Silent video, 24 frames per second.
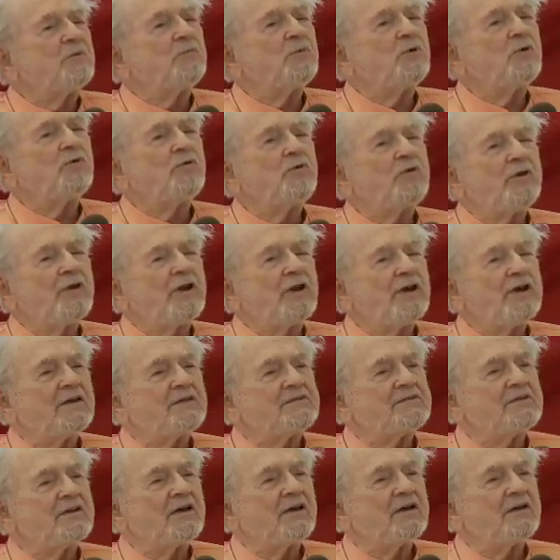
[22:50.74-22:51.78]
a movie
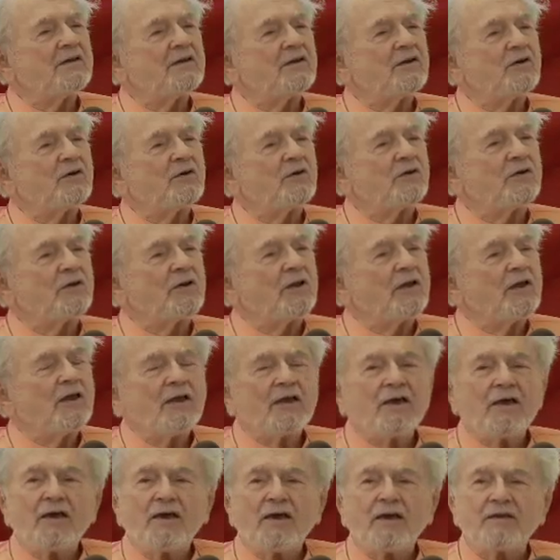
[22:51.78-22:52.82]
last night
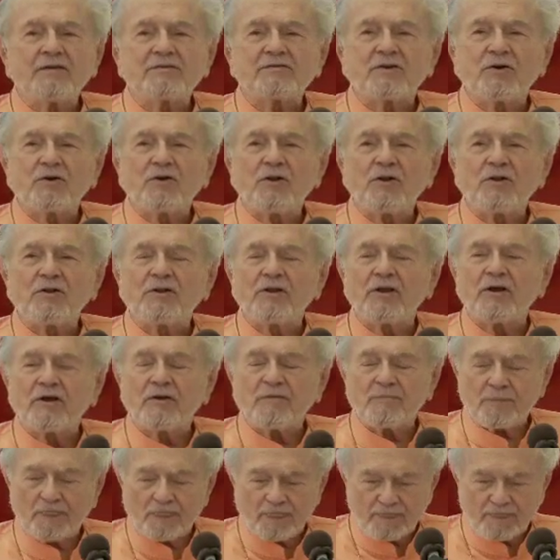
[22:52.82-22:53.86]
called